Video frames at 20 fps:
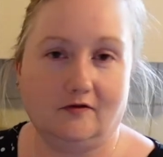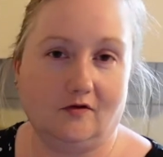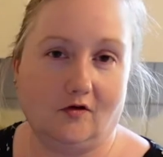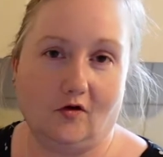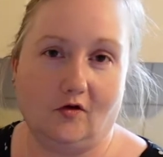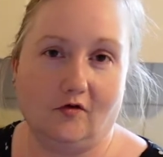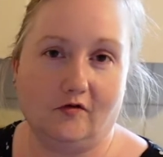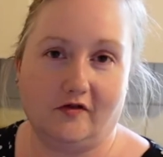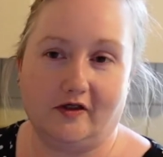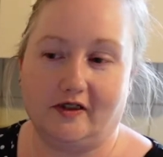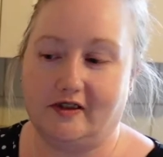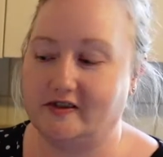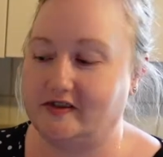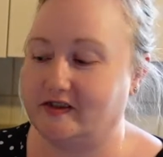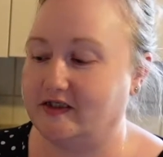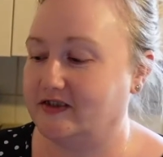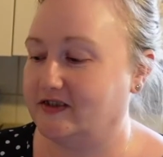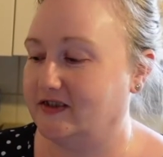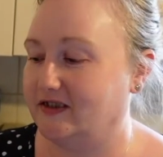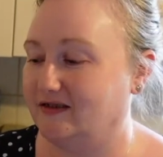all things
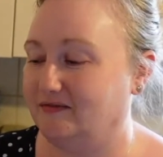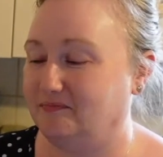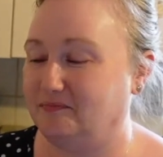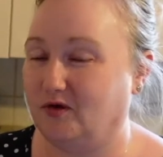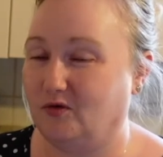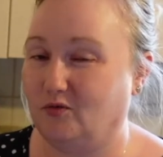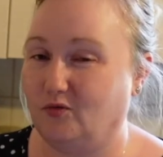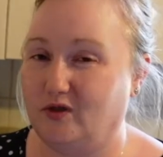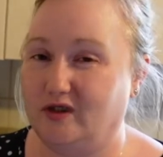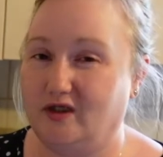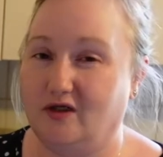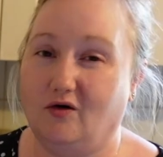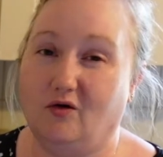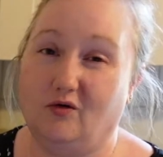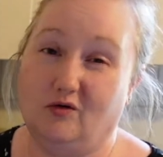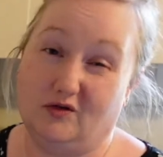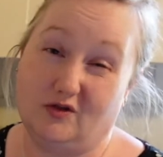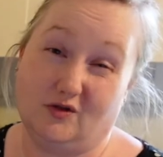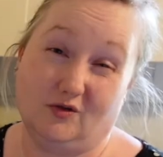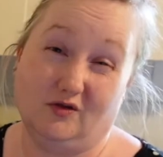Disney, but we
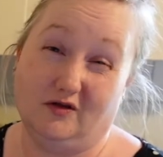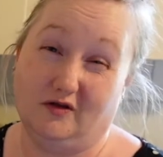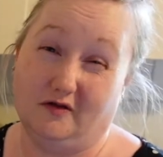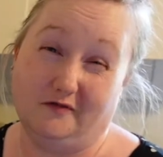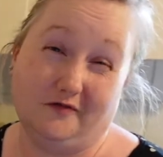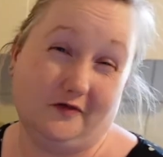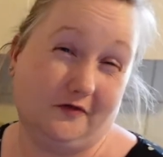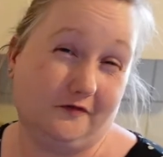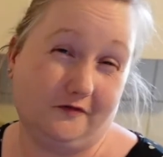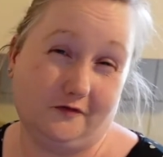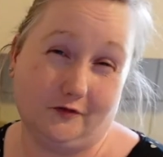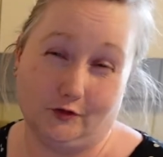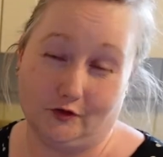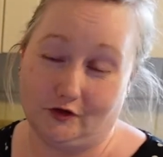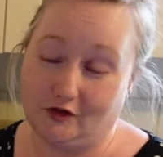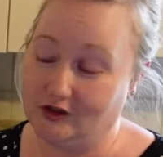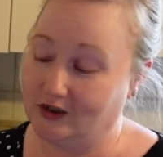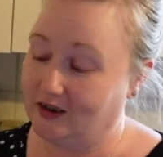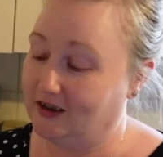also love the food.